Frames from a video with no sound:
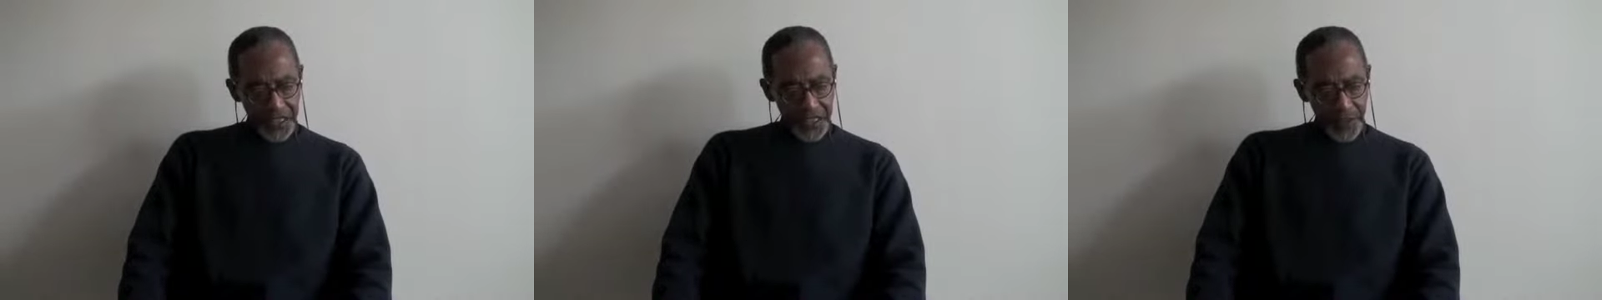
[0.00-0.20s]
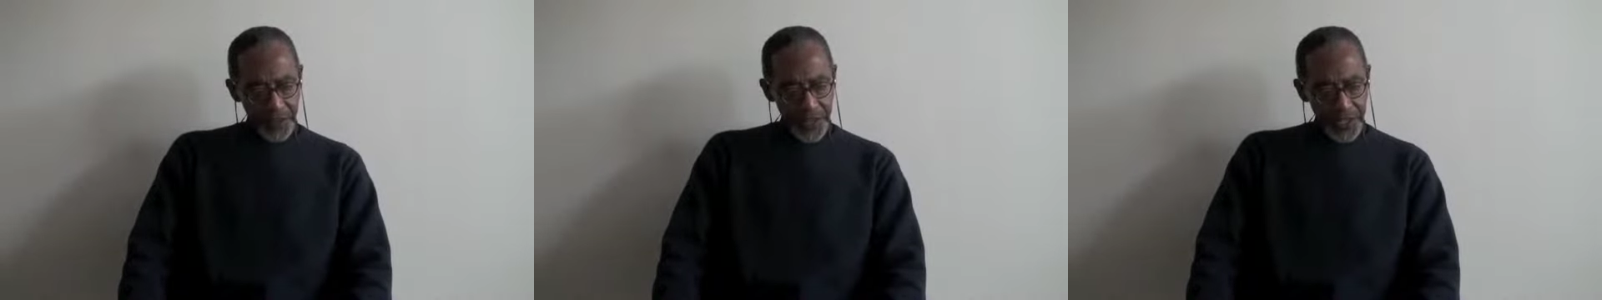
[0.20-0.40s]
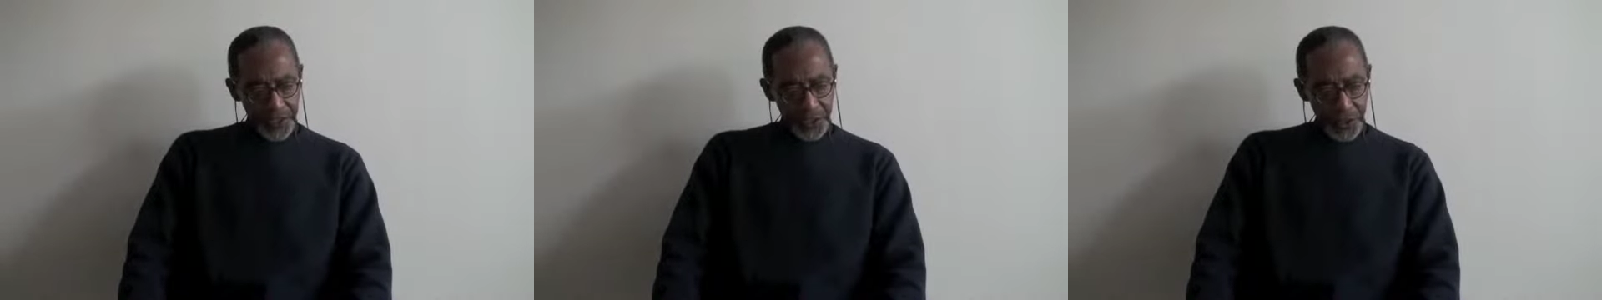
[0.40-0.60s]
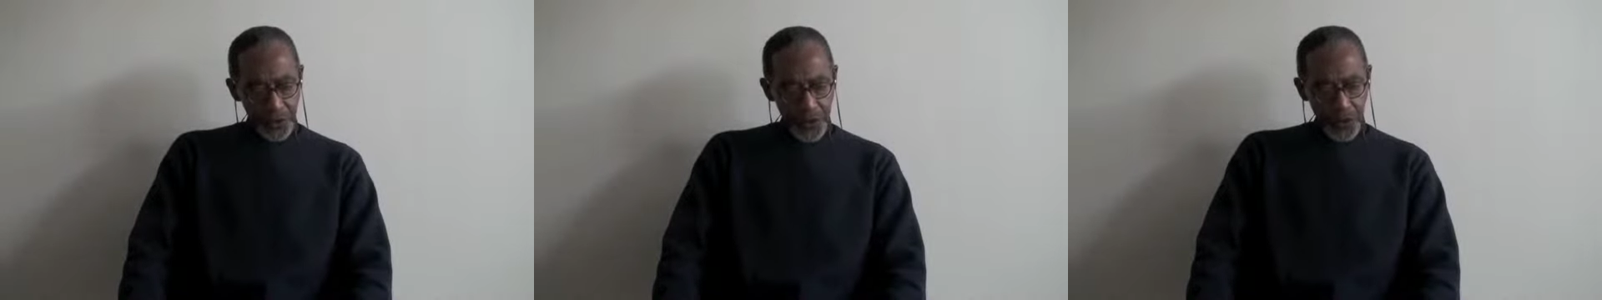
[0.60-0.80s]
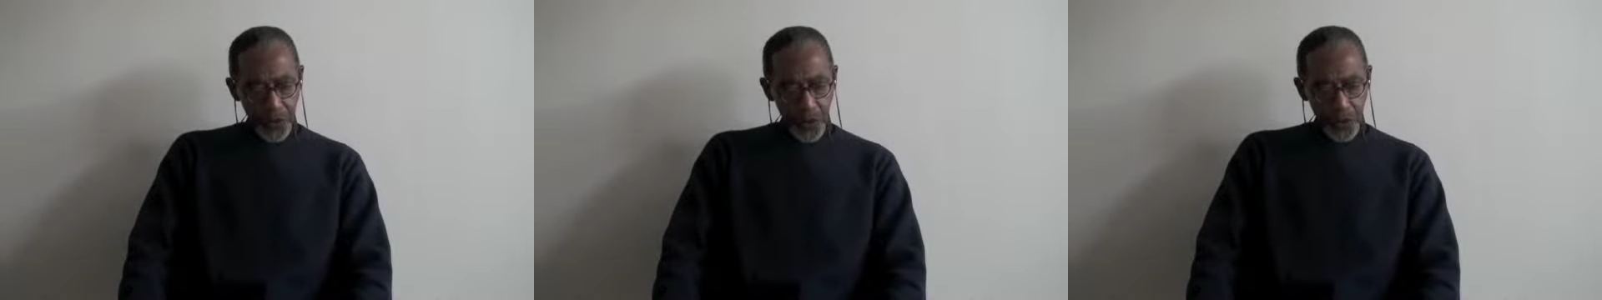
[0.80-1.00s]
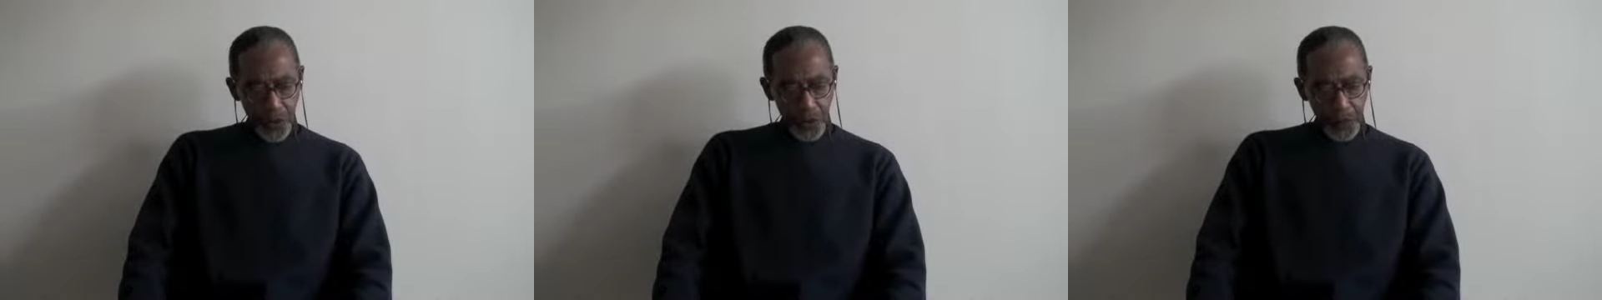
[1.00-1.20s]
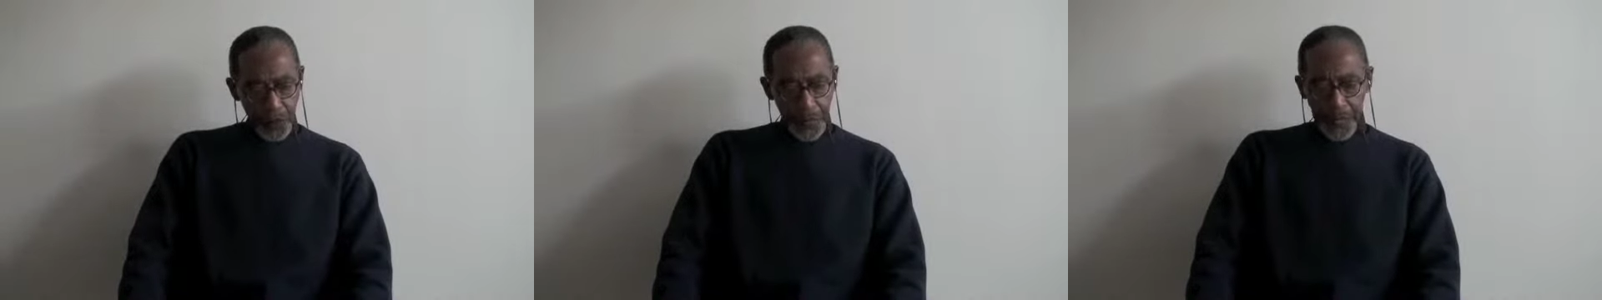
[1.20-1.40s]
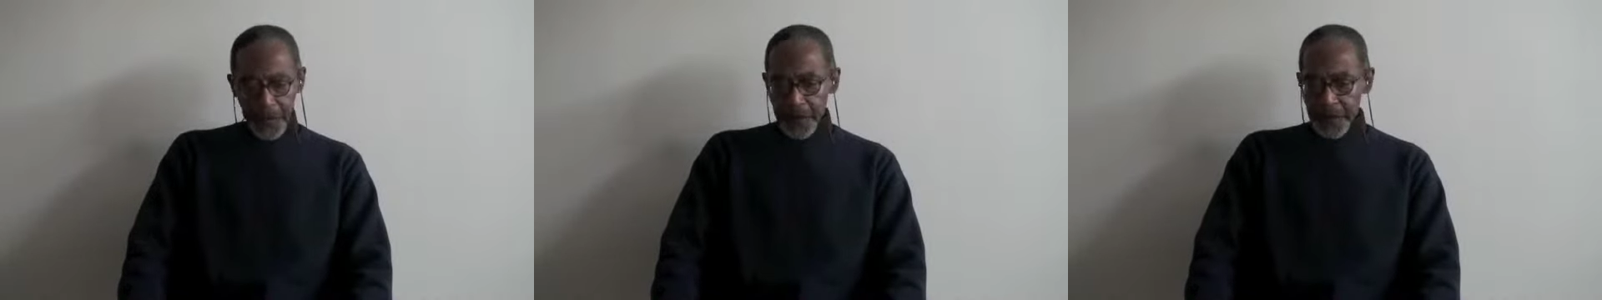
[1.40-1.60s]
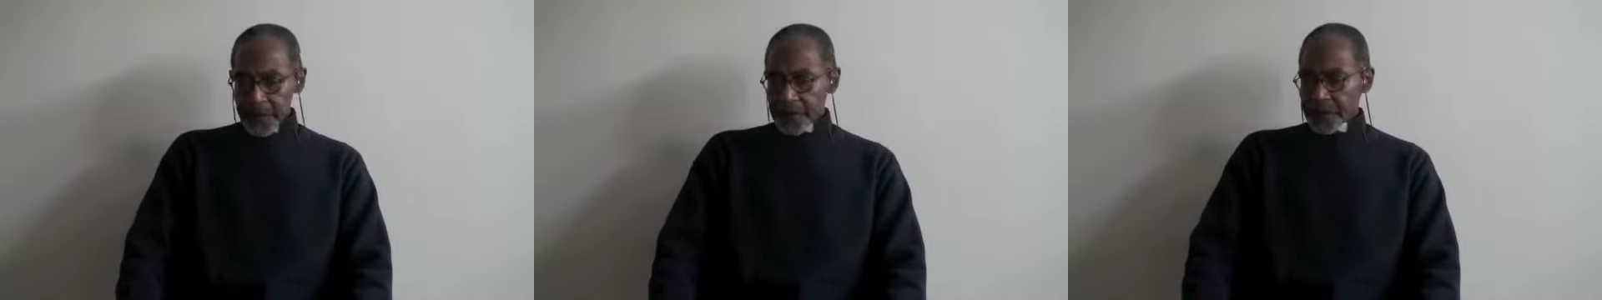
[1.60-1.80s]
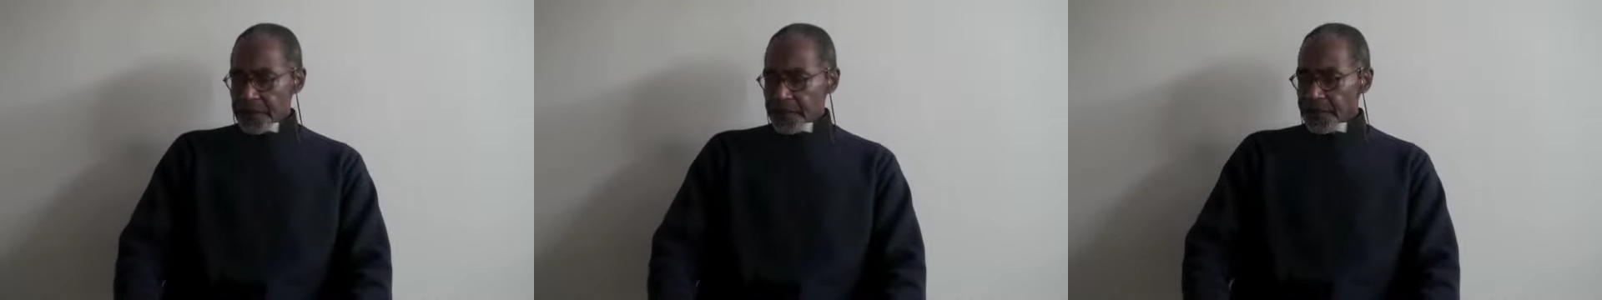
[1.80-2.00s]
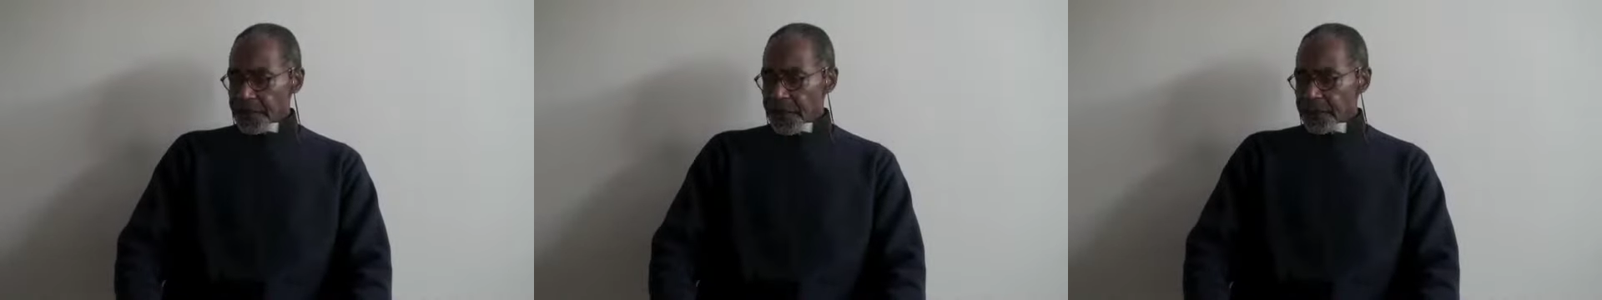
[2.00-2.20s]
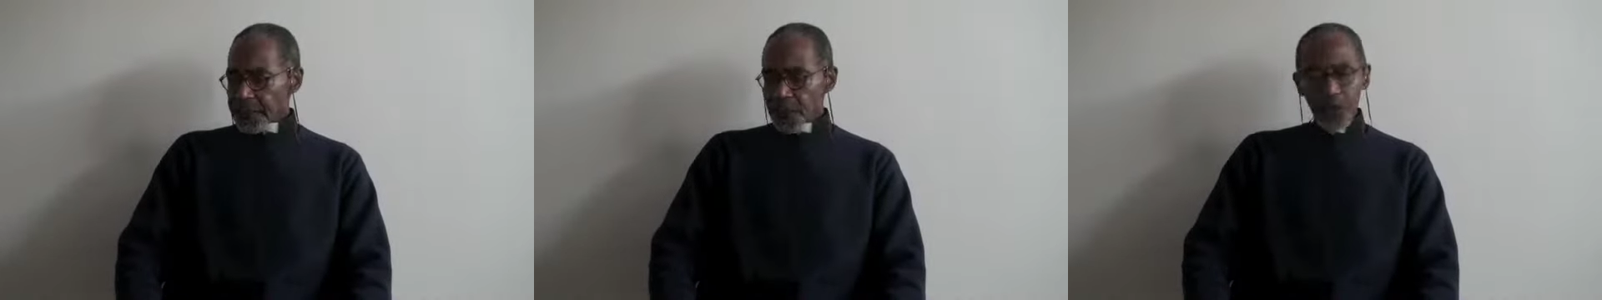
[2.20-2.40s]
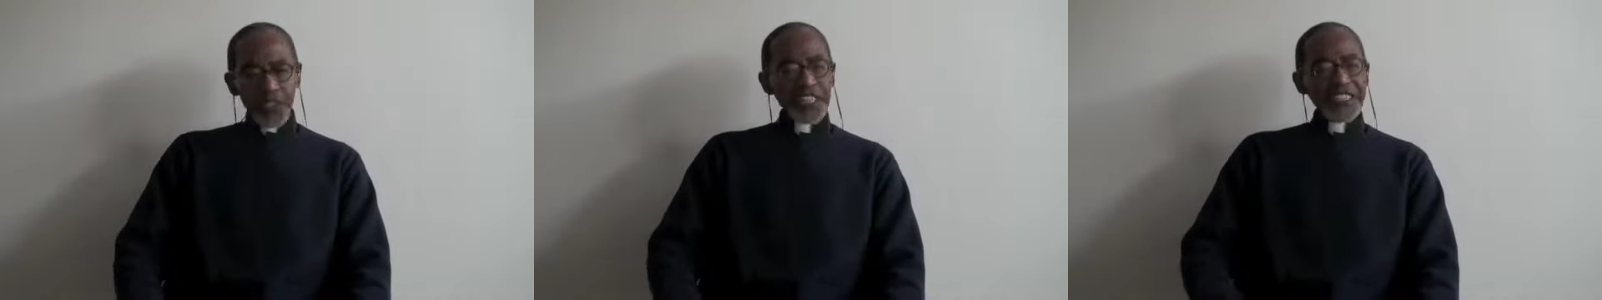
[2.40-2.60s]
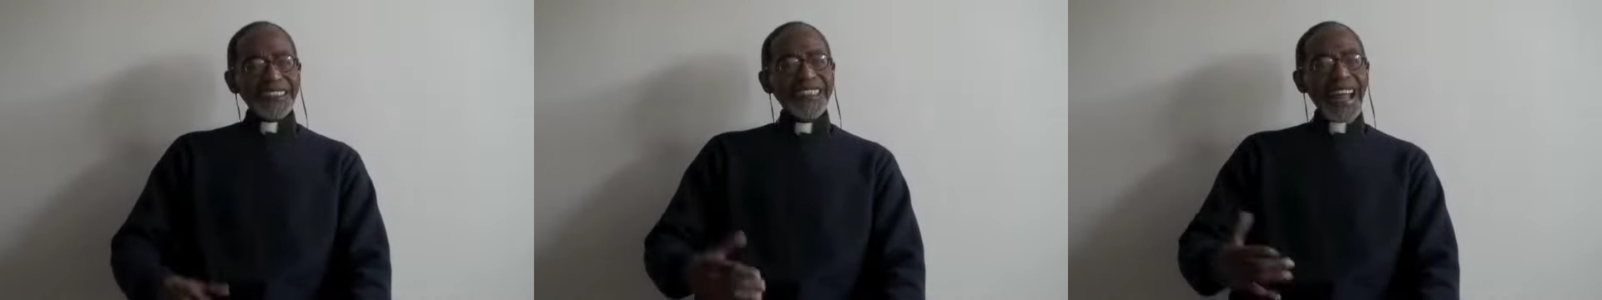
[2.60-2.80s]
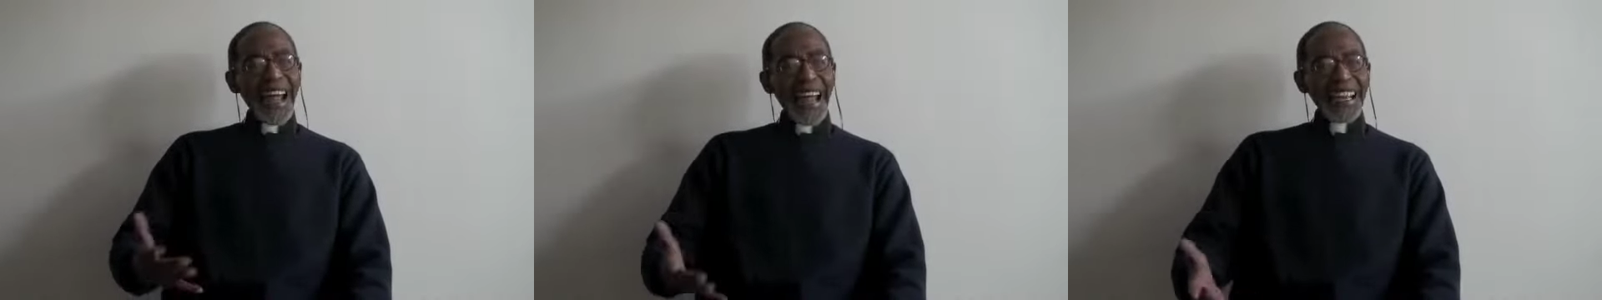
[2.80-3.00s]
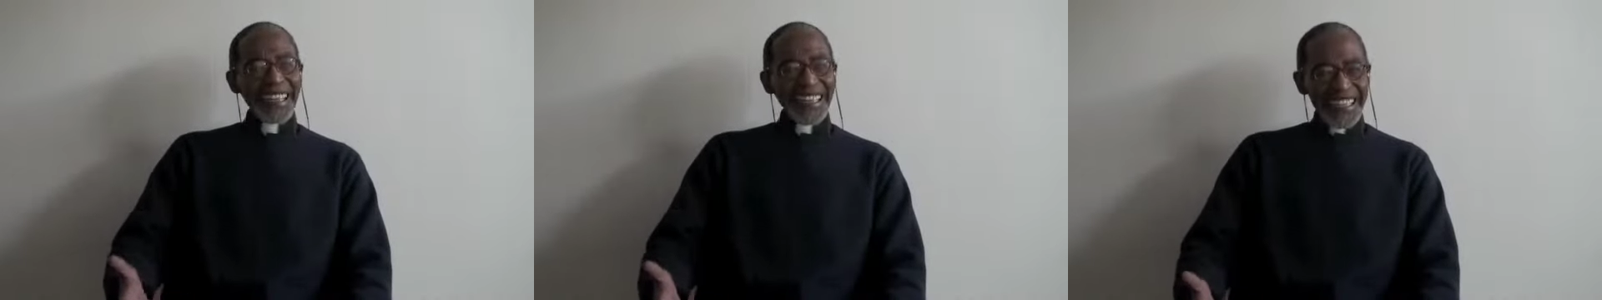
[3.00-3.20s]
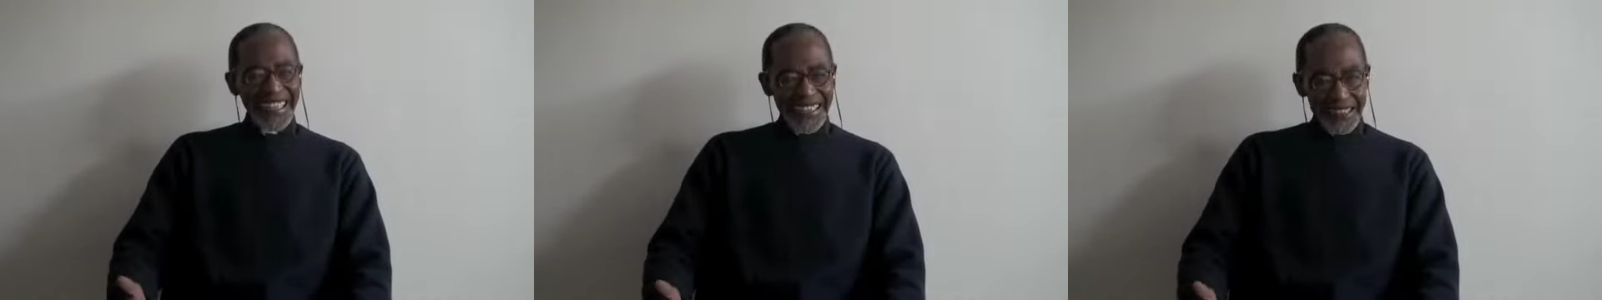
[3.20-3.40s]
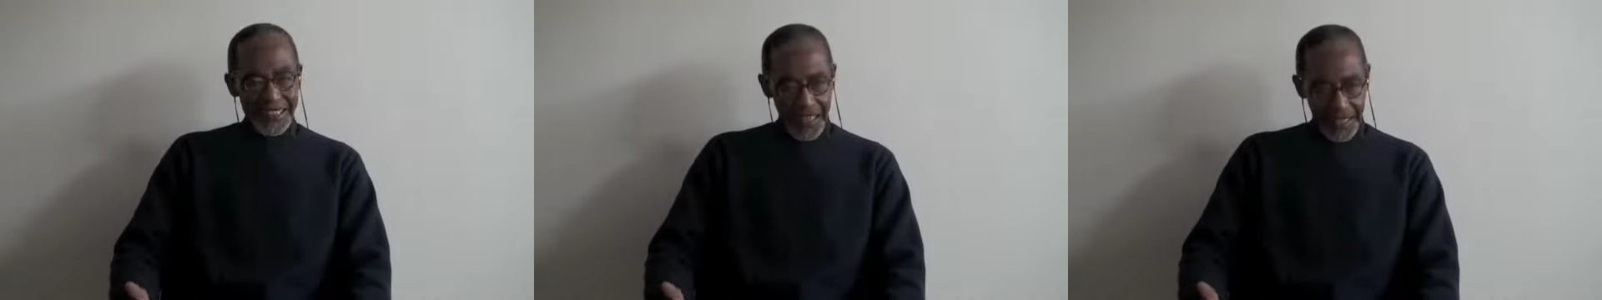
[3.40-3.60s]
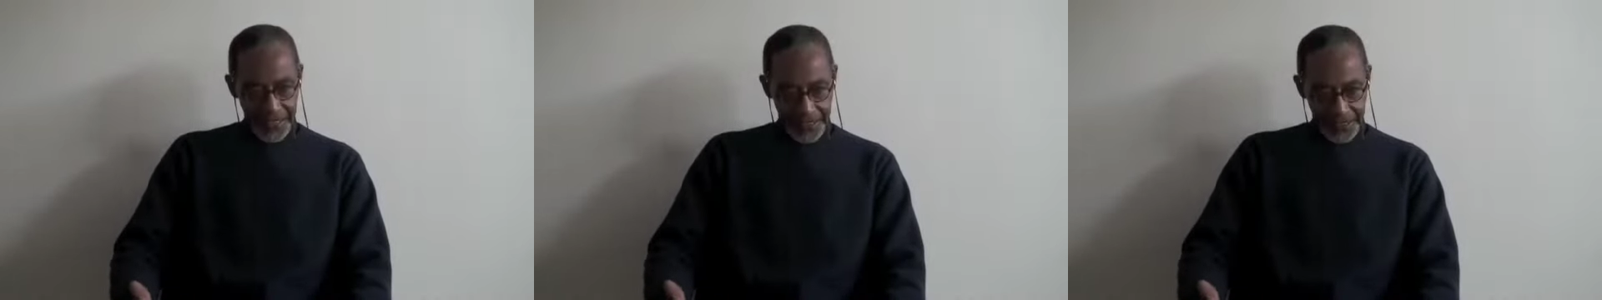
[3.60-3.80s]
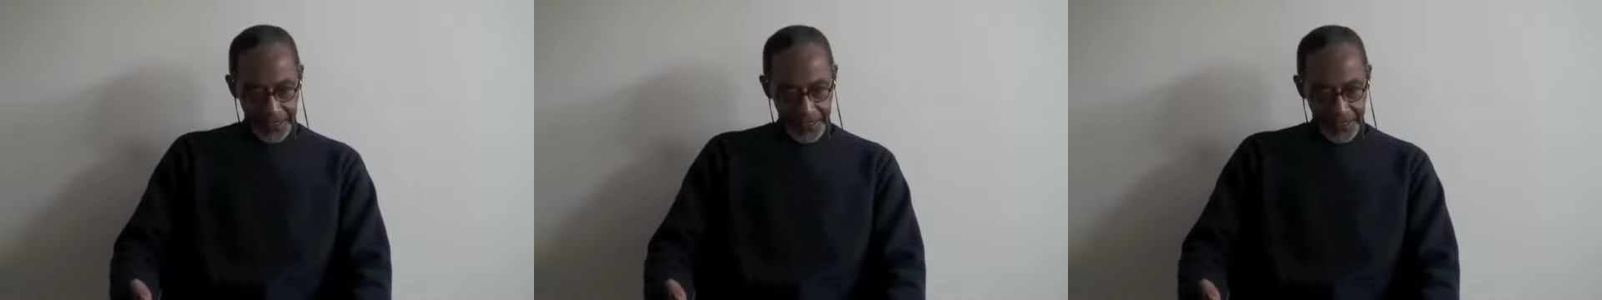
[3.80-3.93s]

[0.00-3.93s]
grand jury ruled, and they're doing this dying thing.